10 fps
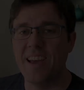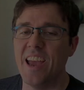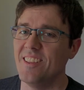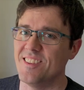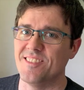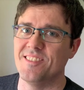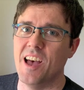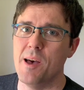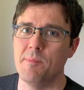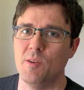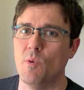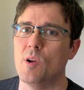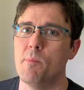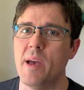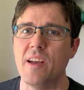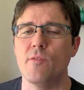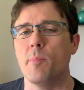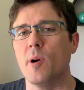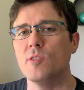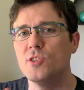Hey, this is Tom, and welcome back for
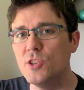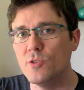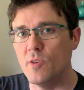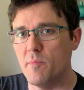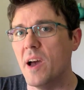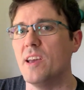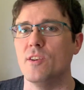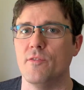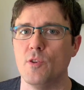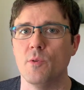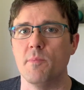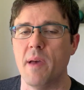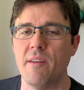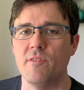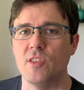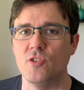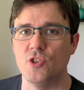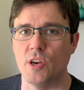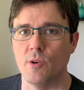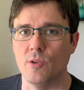part 2 of my interview with Matt
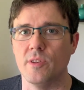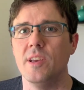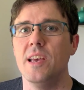Fitzgerald.